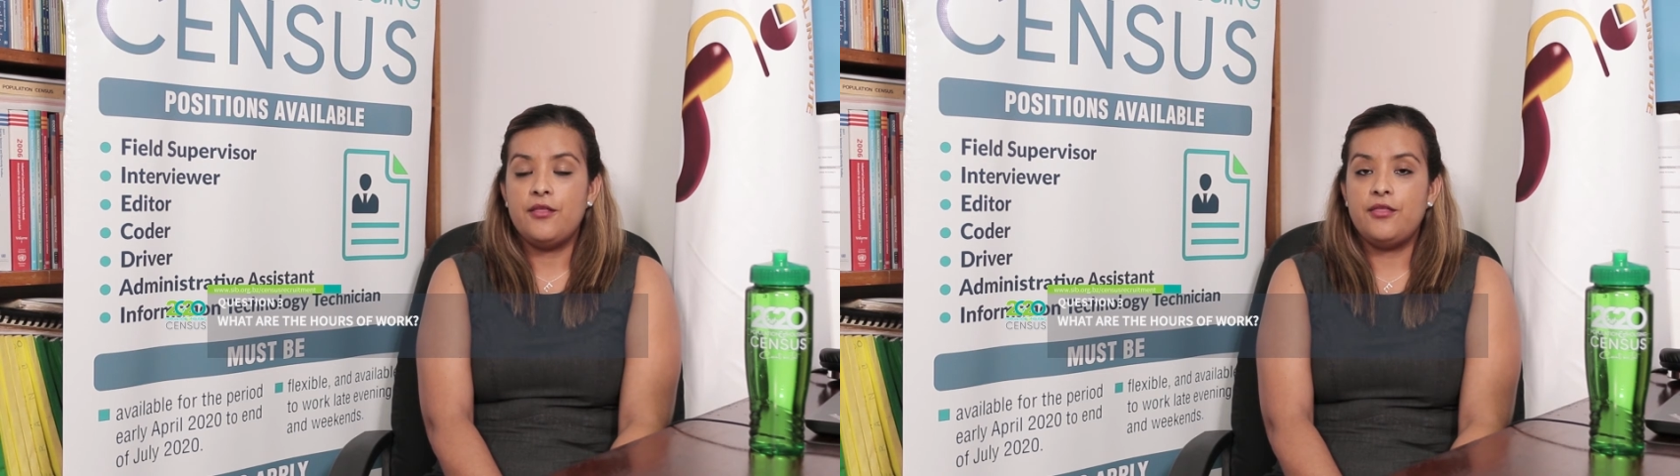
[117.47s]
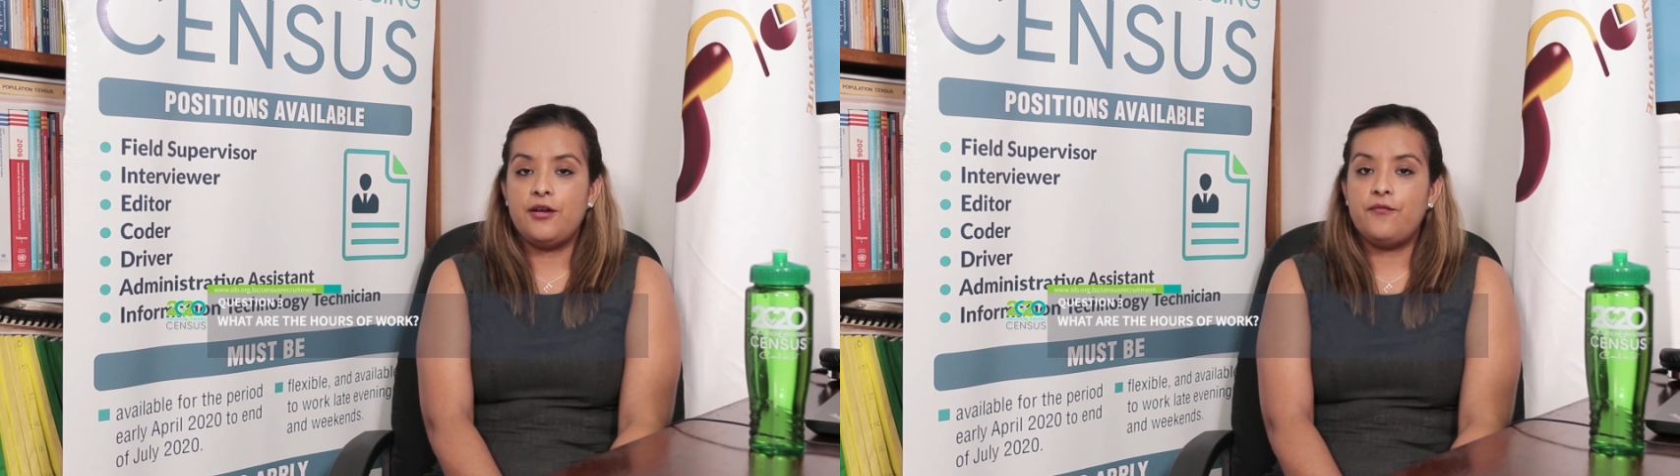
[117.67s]

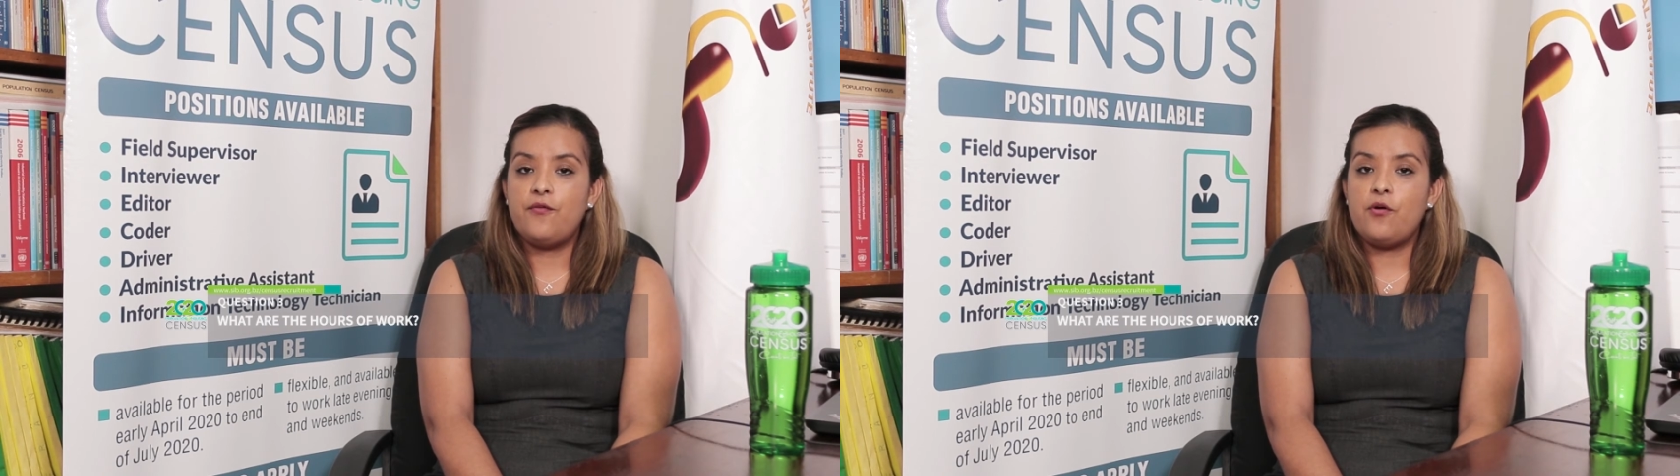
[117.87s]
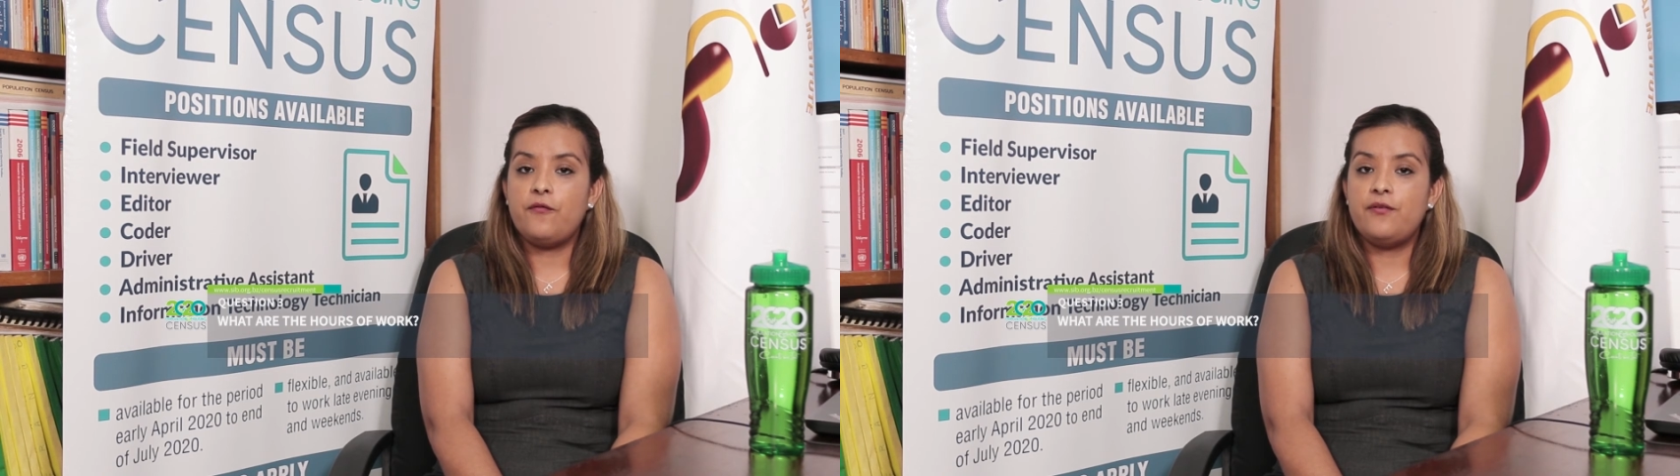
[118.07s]

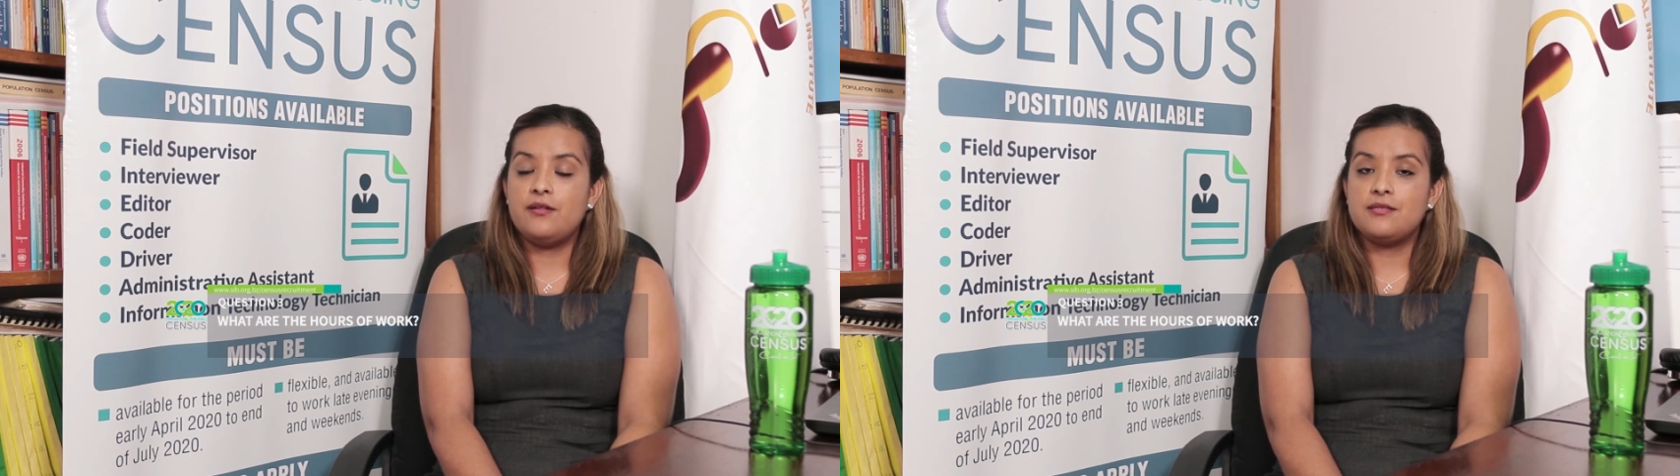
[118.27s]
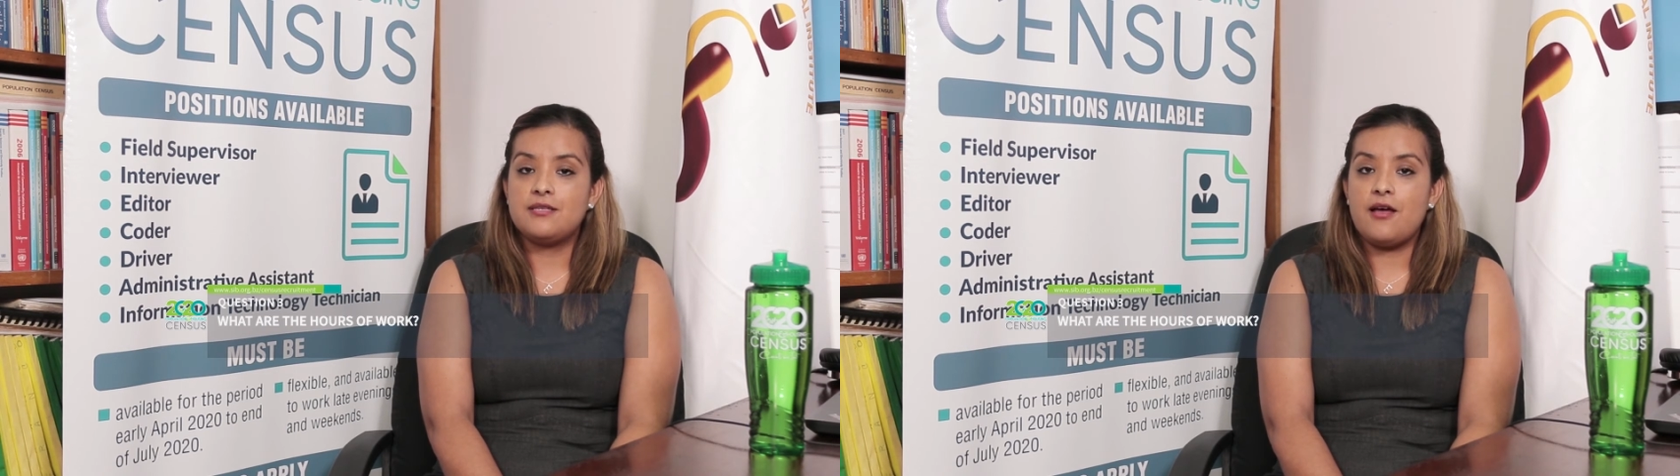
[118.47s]
Therefore,
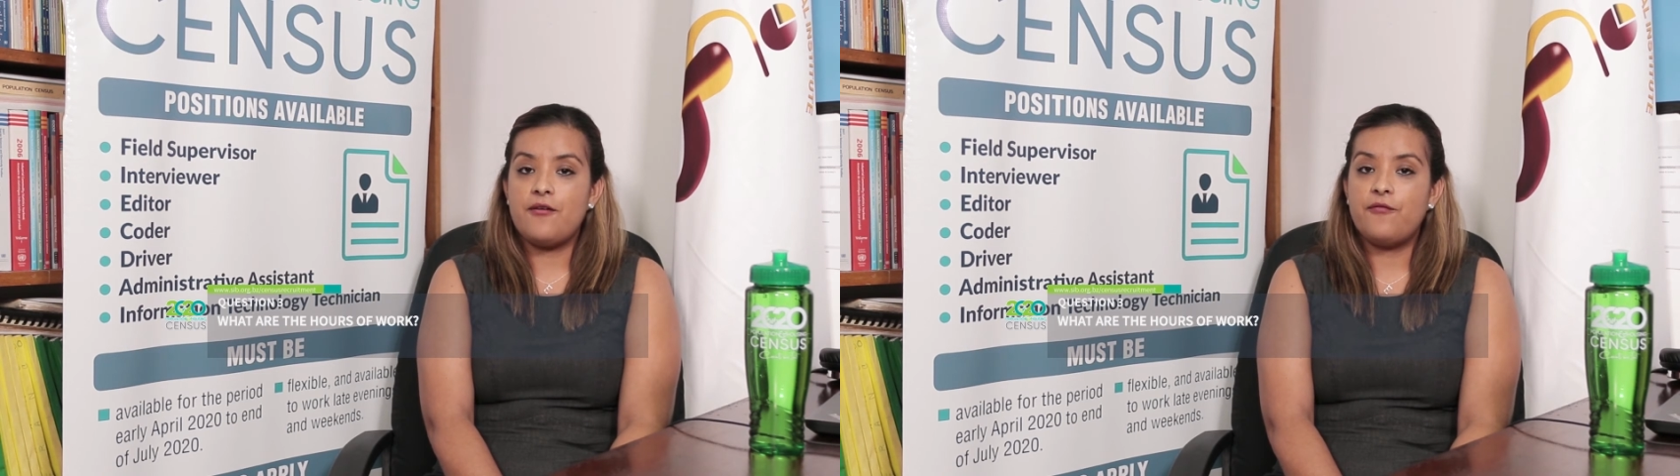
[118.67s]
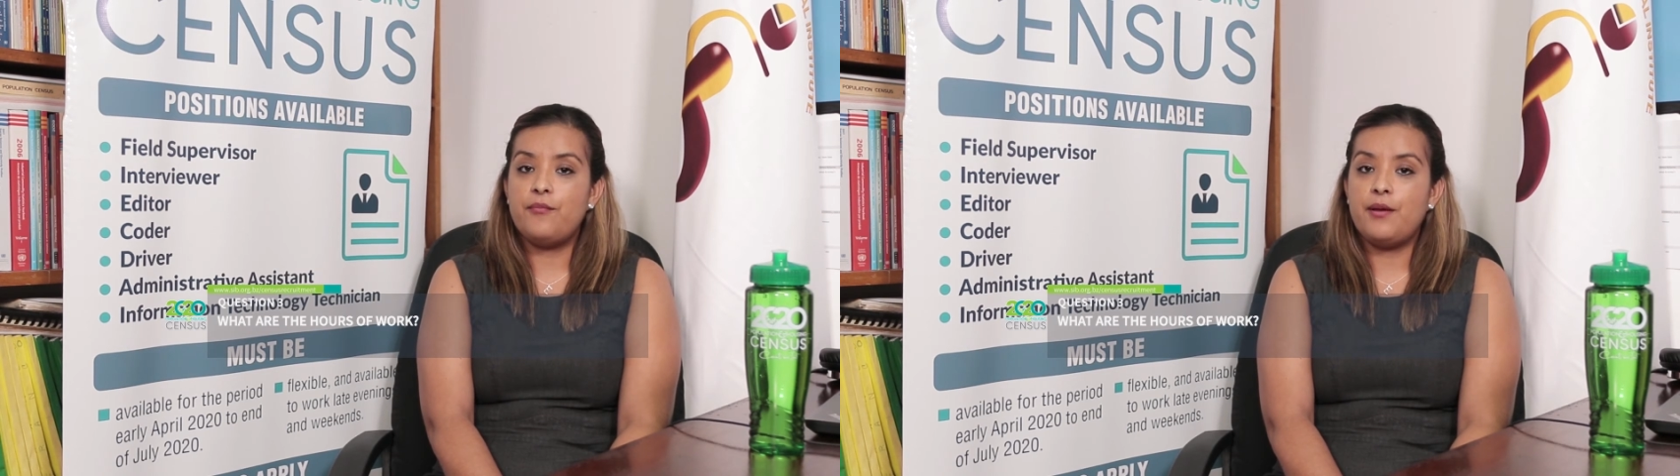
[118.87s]
field
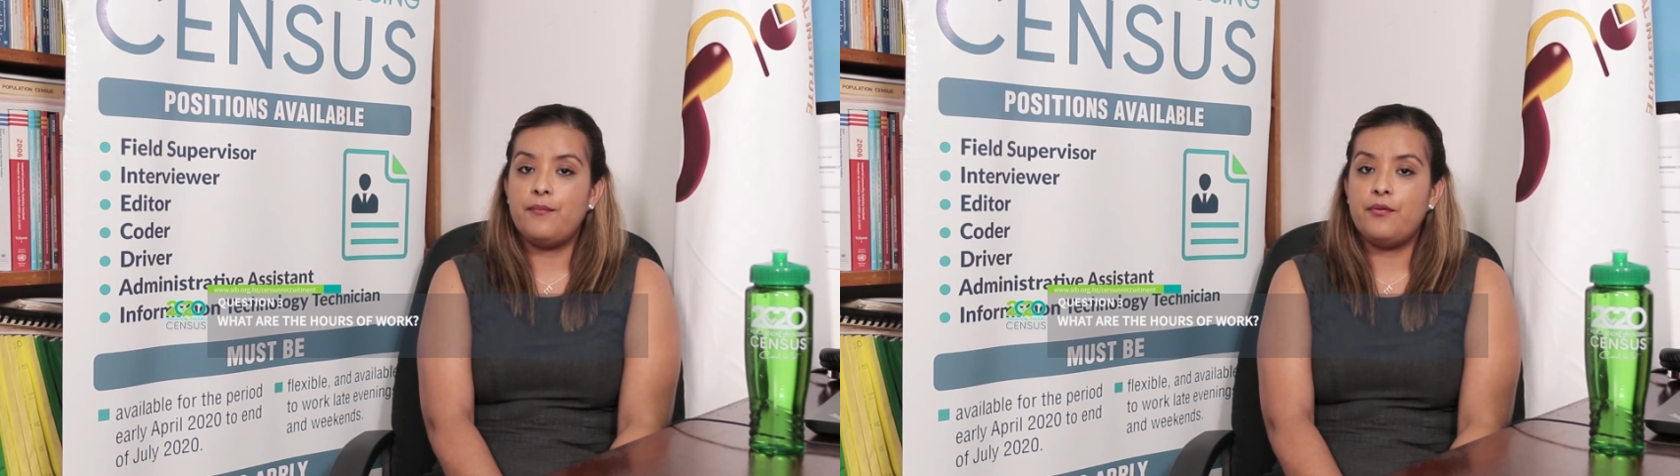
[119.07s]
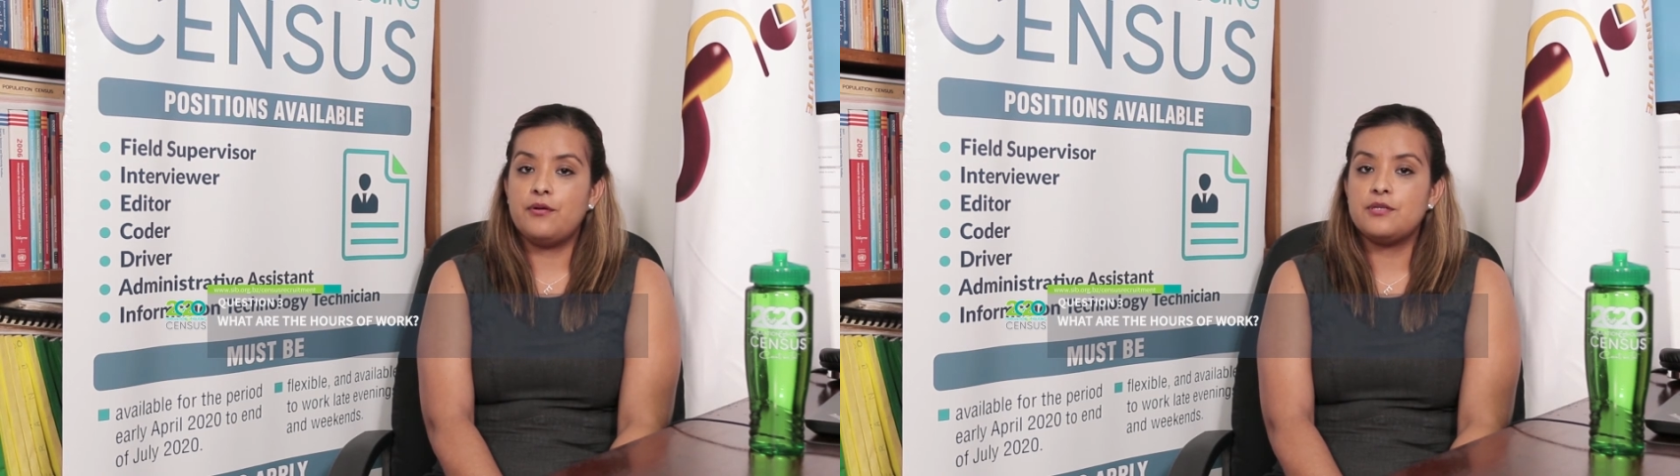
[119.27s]
staff
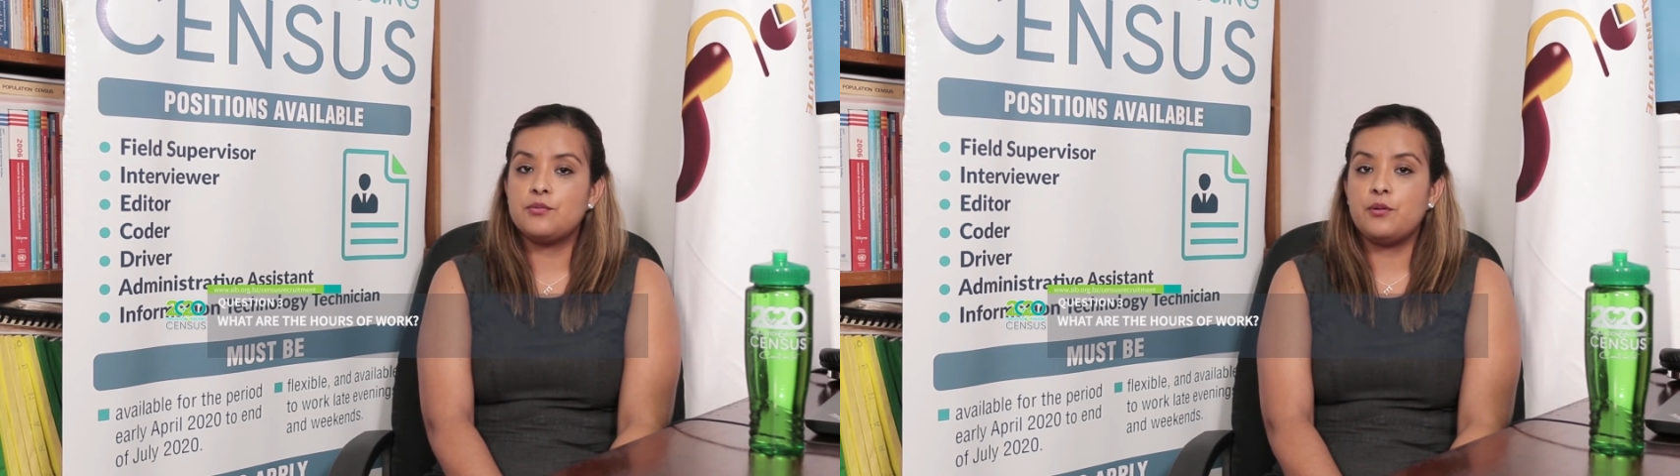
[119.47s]
members